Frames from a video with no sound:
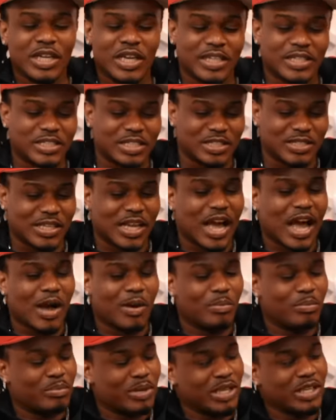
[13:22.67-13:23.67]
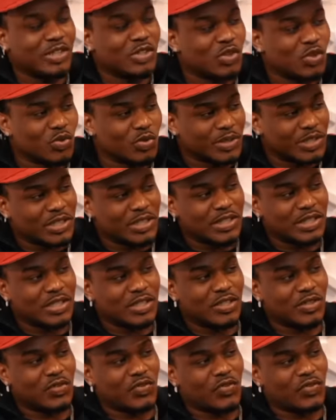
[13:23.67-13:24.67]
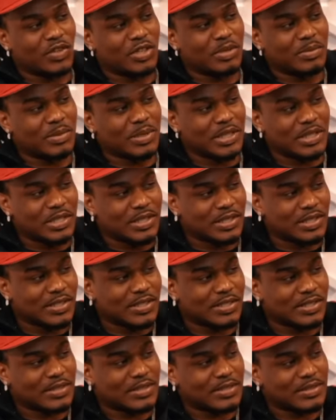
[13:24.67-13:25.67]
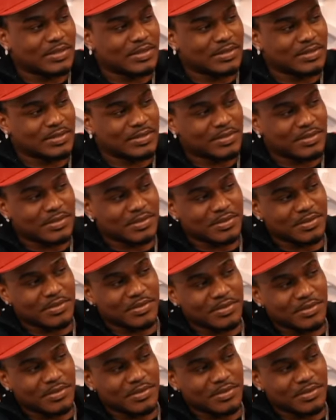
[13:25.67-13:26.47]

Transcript: It just I've been through it. It could be, me? bro, but still, you gotta mm.